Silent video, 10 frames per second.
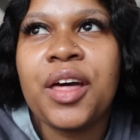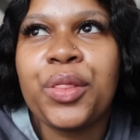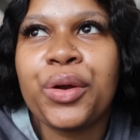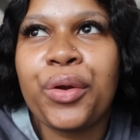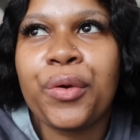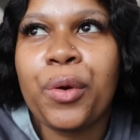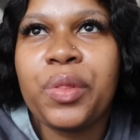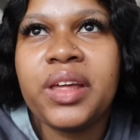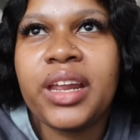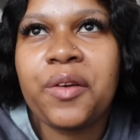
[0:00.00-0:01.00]
the
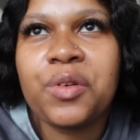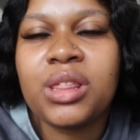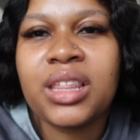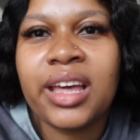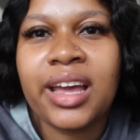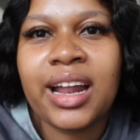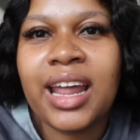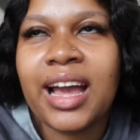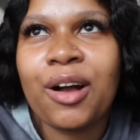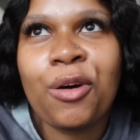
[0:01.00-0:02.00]
growth and everything.
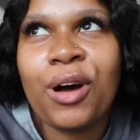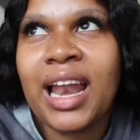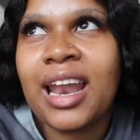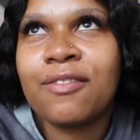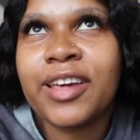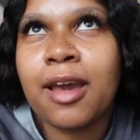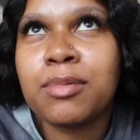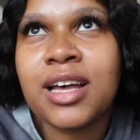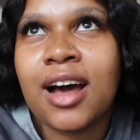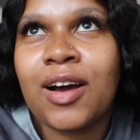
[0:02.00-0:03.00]
Like, oh, I love Cape
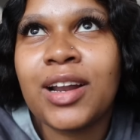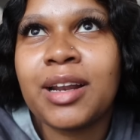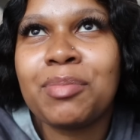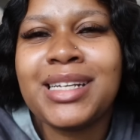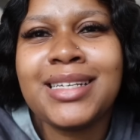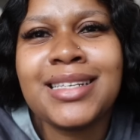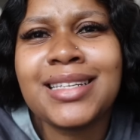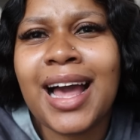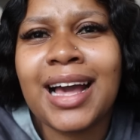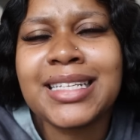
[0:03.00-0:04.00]
Town. Please
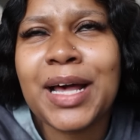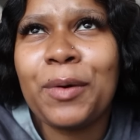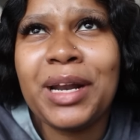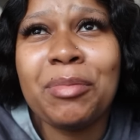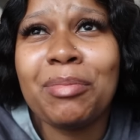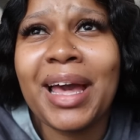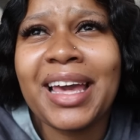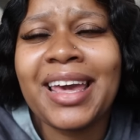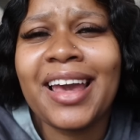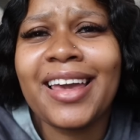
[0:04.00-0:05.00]
guys, I want to be back
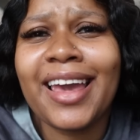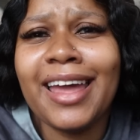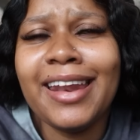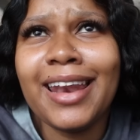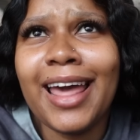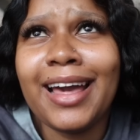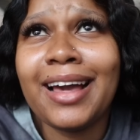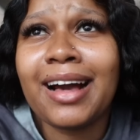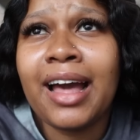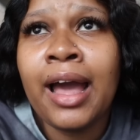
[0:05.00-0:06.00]
here again,
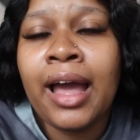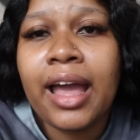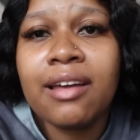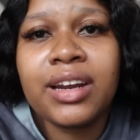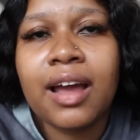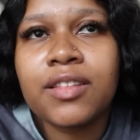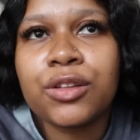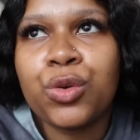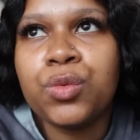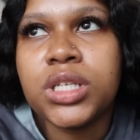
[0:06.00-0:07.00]
like every after
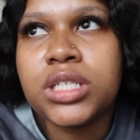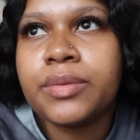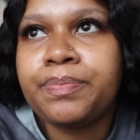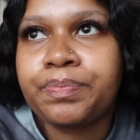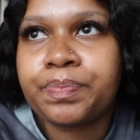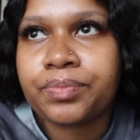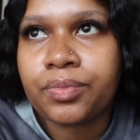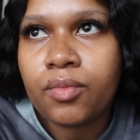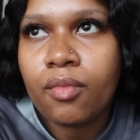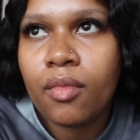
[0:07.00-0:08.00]
2 weeks.
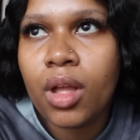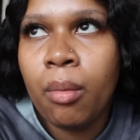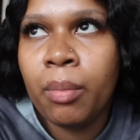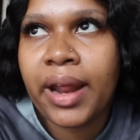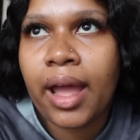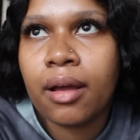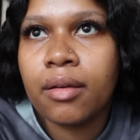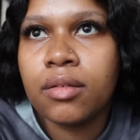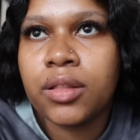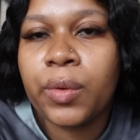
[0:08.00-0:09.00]
But yeah,
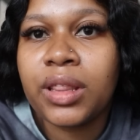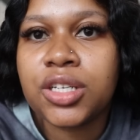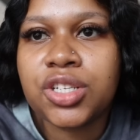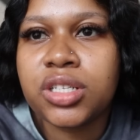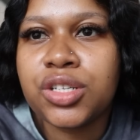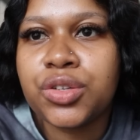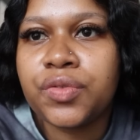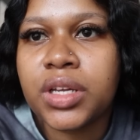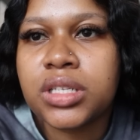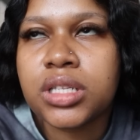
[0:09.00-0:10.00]
the weather just needs to
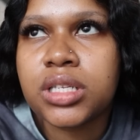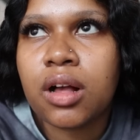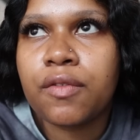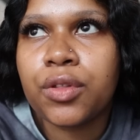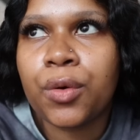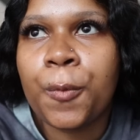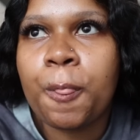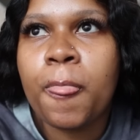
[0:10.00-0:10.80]
fix itself though.